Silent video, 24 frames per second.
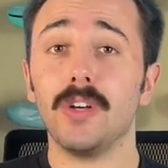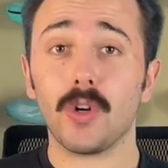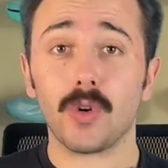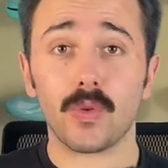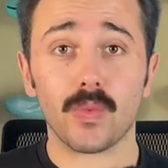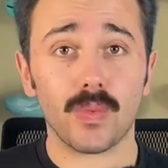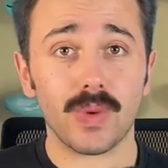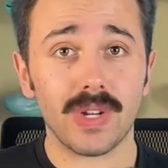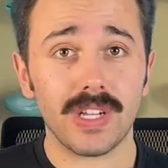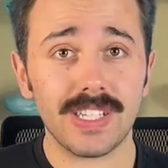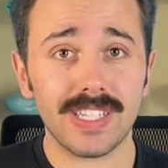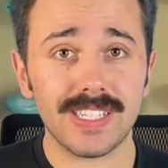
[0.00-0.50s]

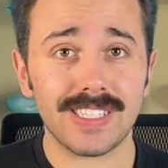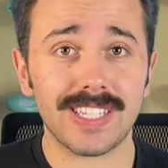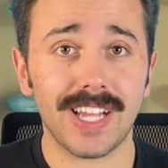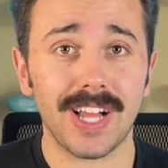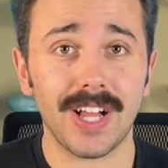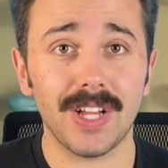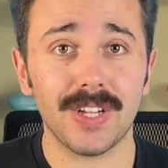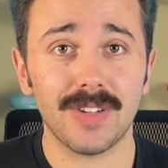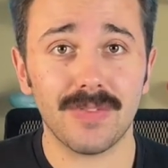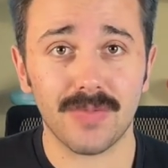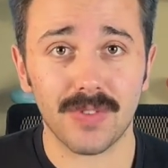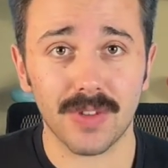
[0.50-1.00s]
Really
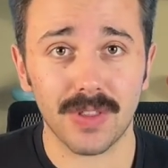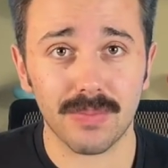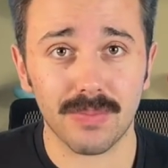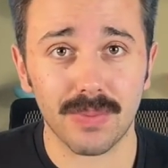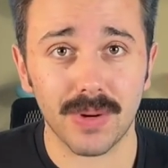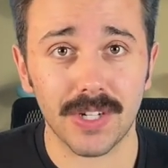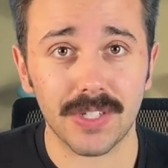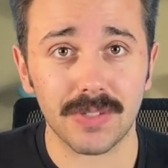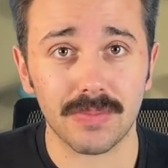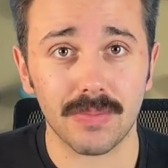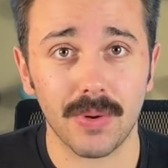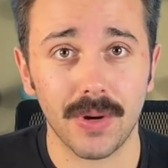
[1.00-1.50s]
solid for the
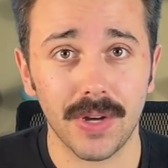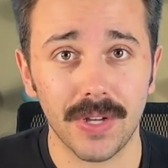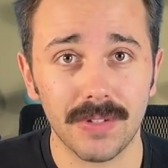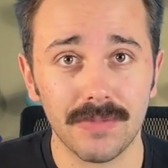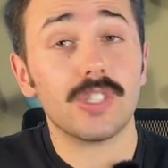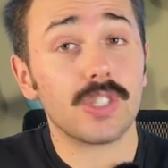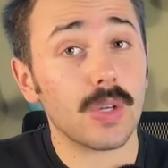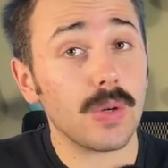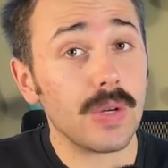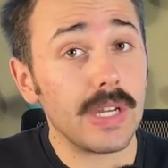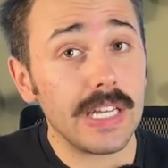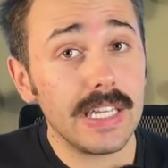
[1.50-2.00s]
price point.
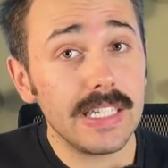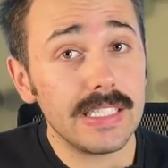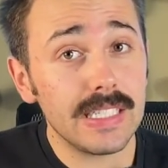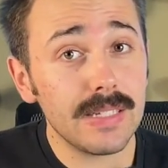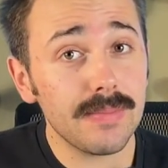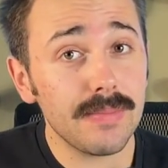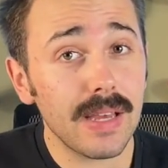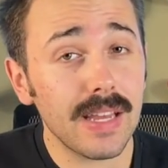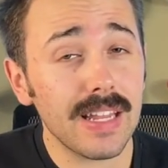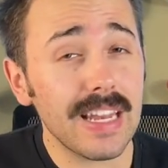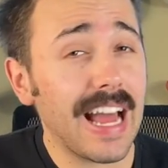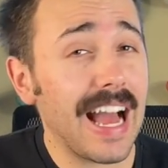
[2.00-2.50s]
So easy,
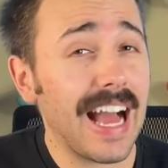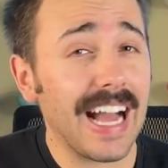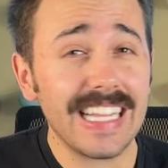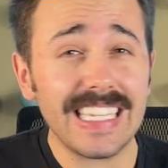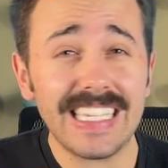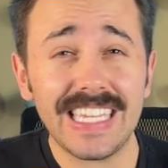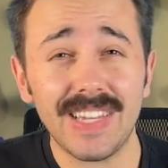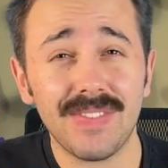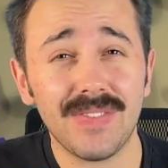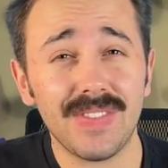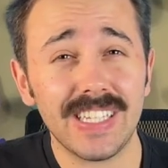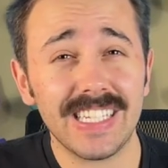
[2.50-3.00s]
man, I'd
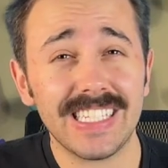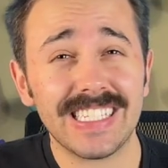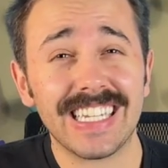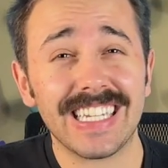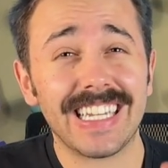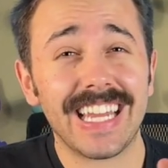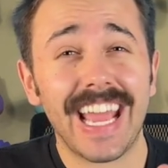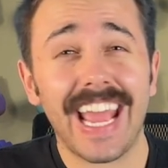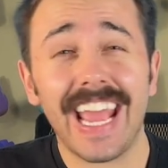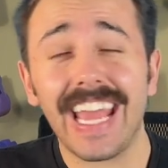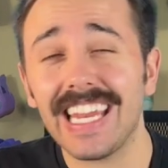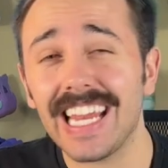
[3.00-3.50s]
give these
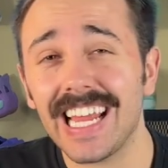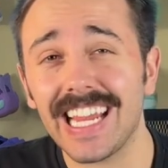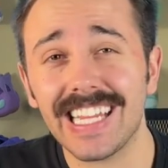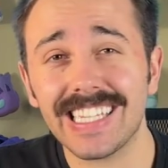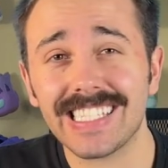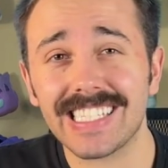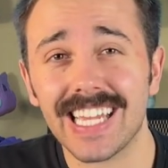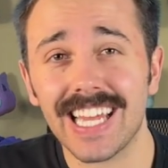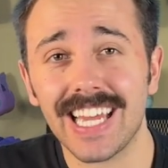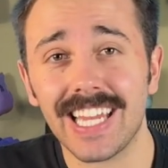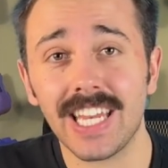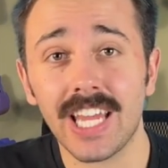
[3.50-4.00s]
an 8 out of
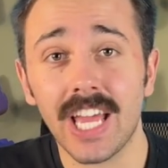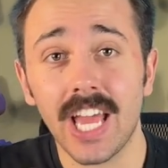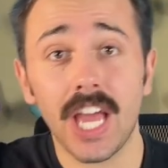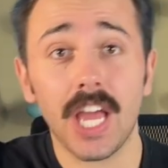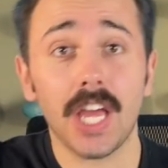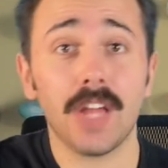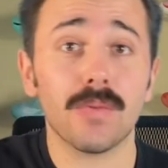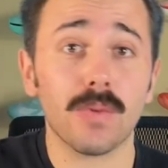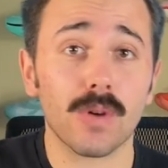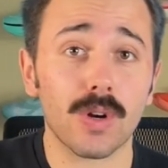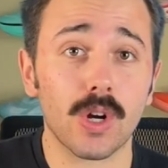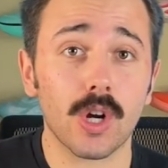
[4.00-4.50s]
10
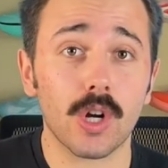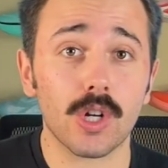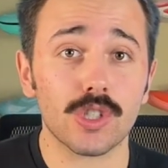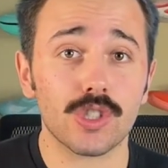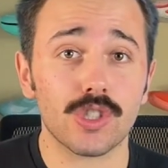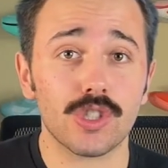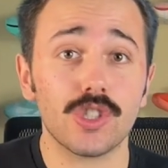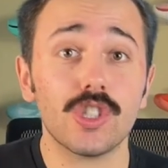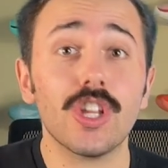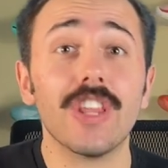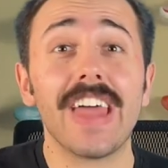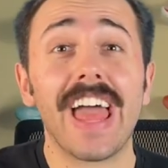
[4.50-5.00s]
in
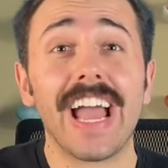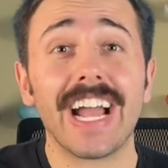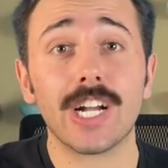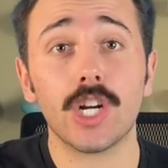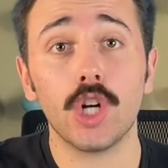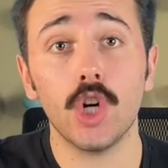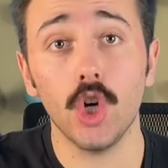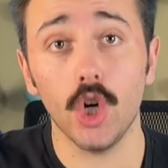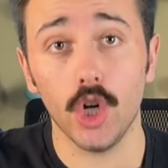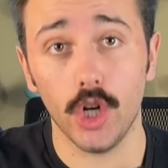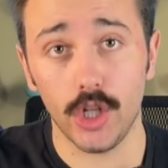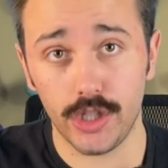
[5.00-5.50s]
regards to that
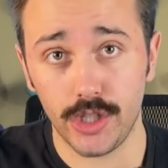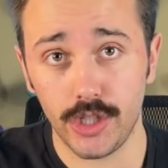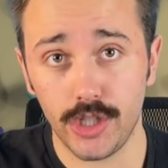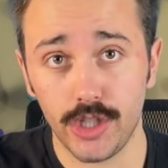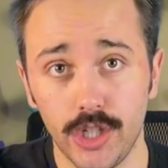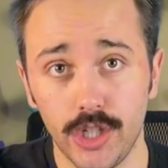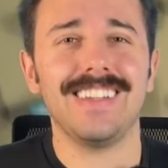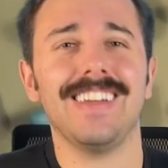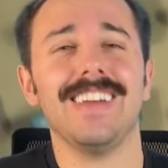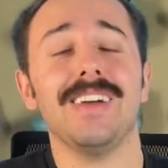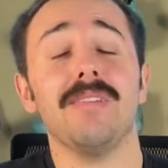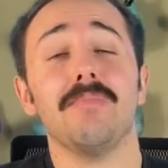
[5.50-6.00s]
cush.
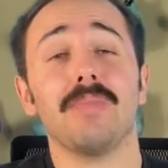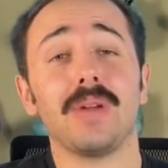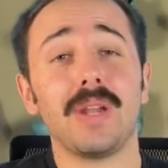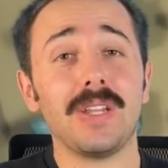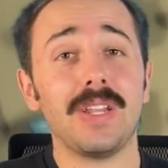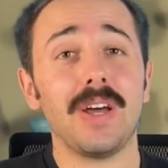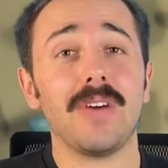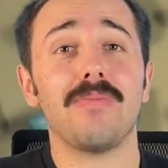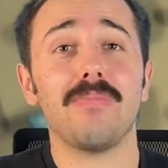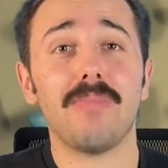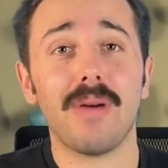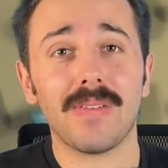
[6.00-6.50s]
But
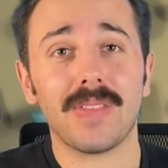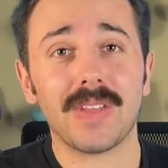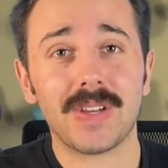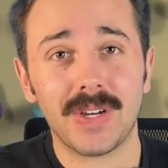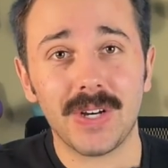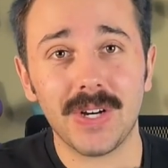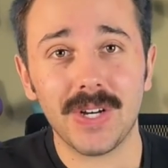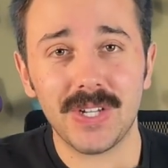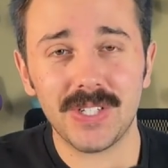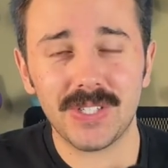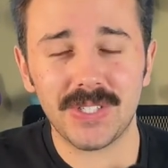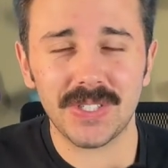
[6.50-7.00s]
enough about the
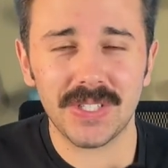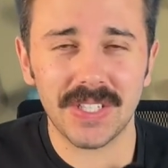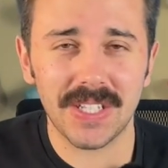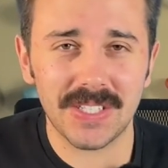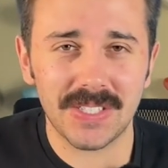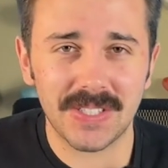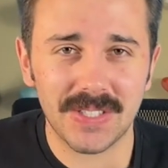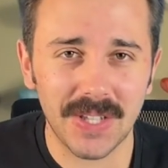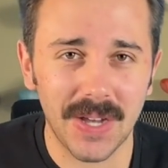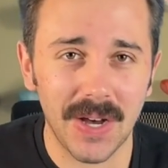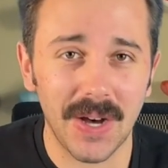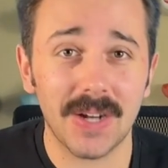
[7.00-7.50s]
cush,
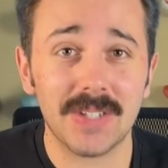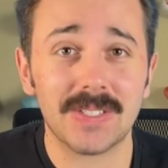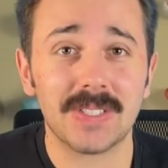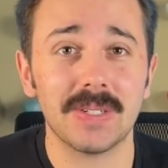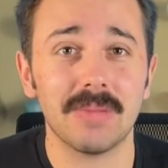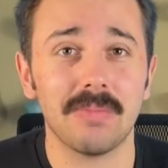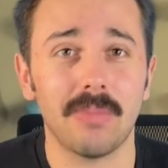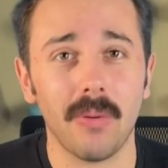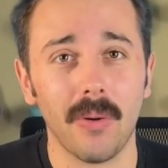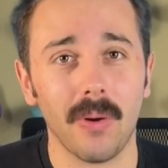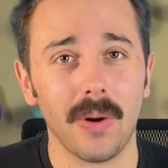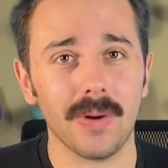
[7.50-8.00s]
let's talk
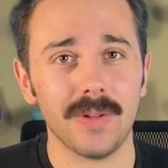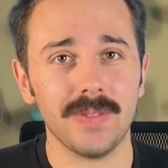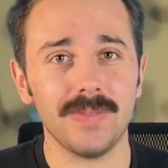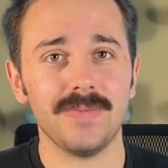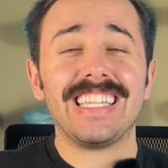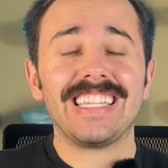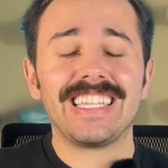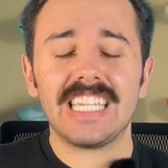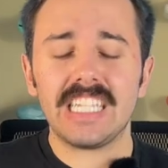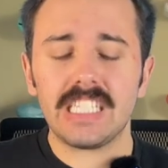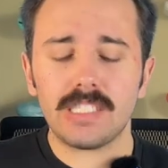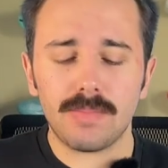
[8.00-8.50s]
support.
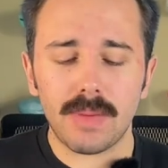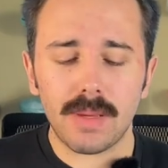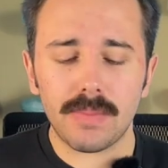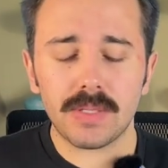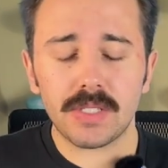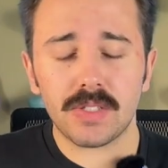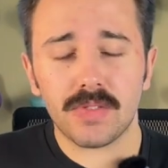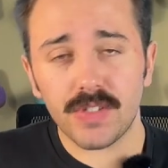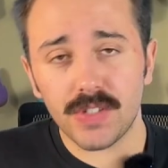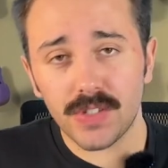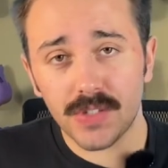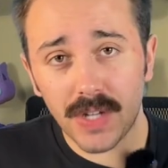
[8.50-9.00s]
These
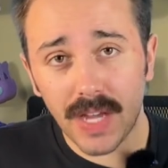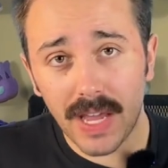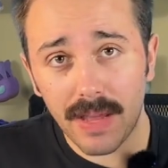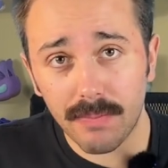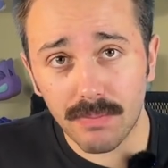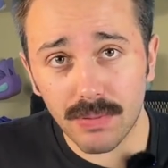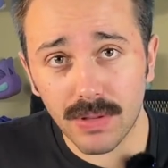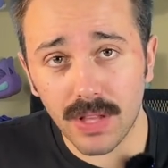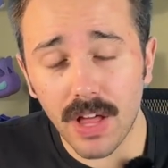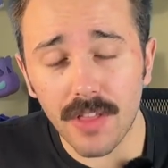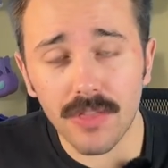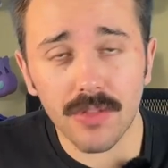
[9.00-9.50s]
babies feature a
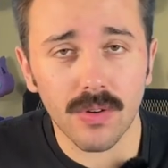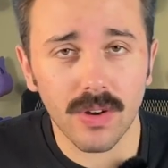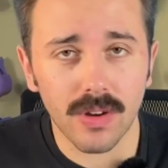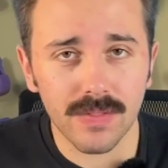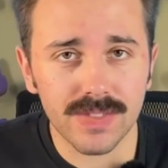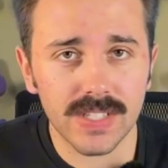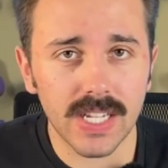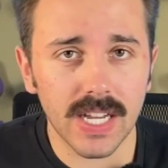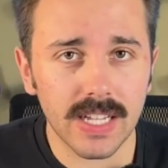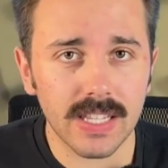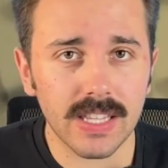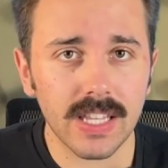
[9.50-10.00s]
plethora of
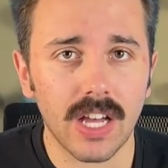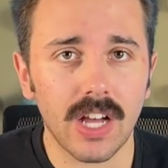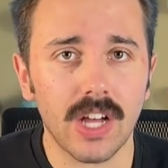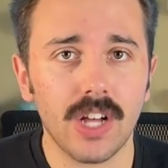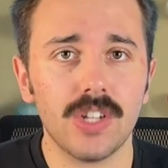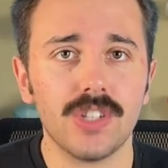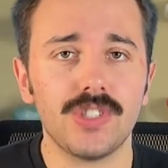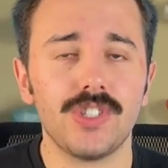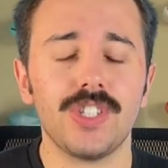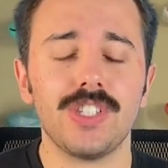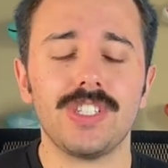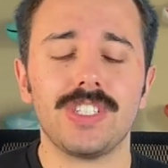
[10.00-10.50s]

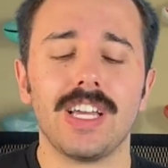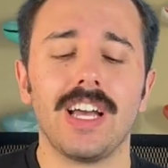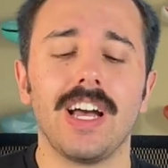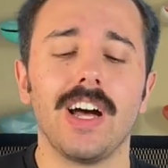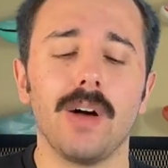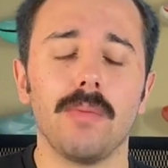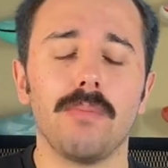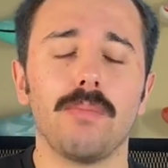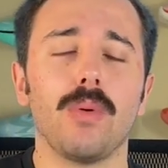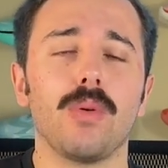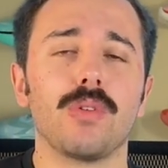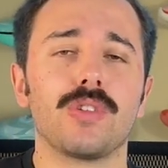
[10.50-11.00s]
technology to
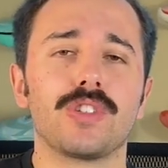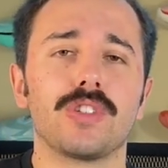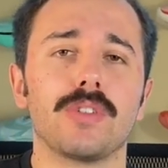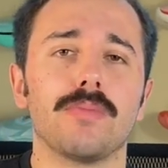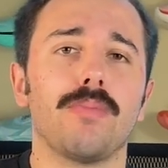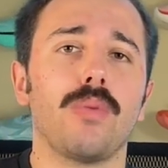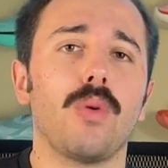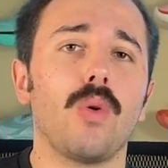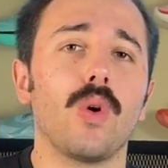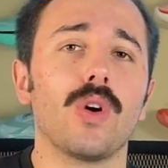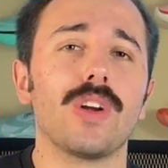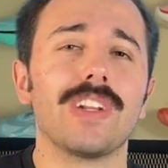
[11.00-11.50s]
help both
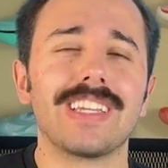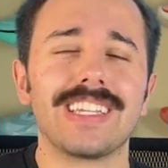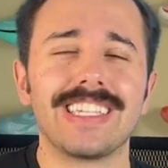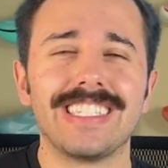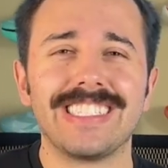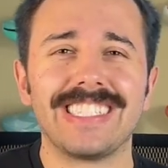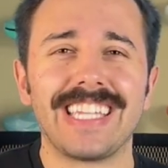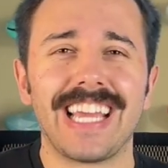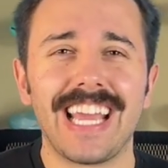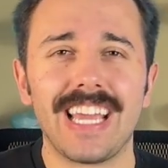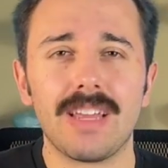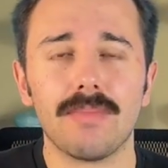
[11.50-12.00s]
support,
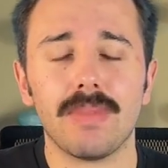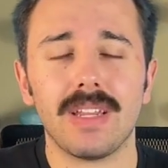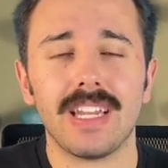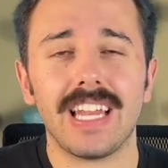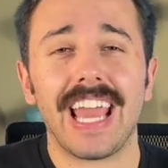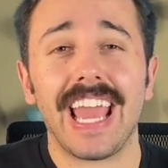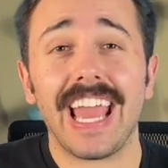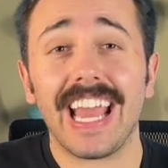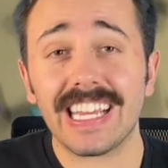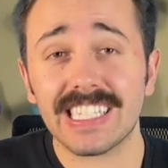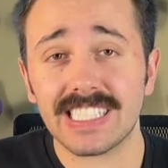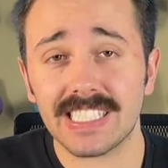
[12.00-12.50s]
containment,
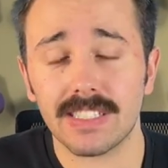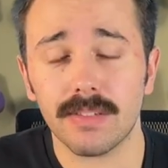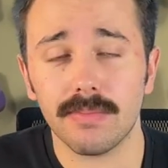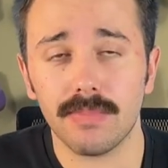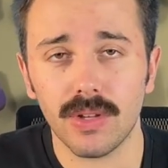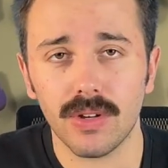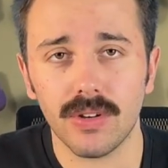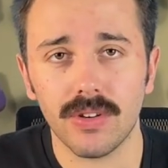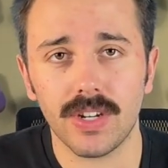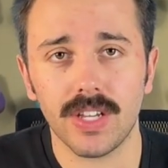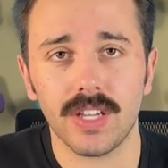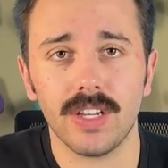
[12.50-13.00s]
and
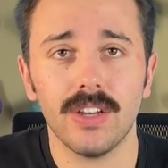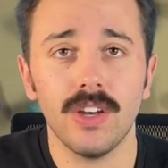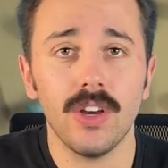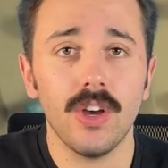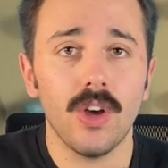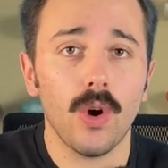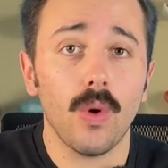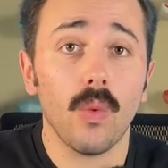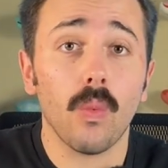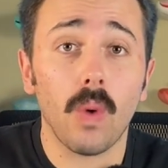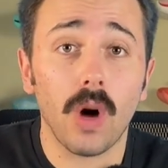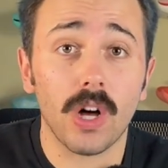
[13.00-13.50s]
stability
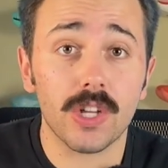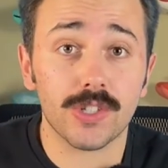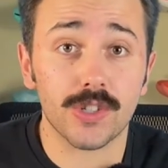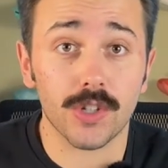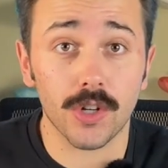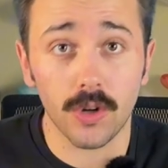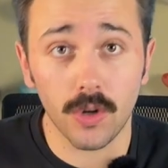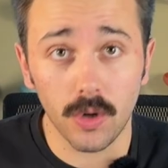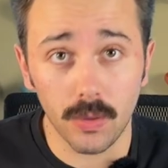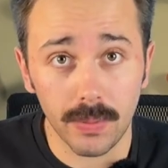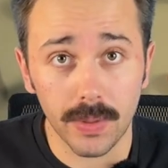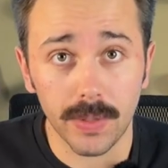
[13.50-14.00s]
whilst you're
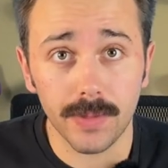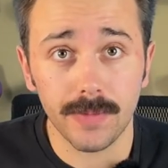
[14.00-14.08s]
hooping.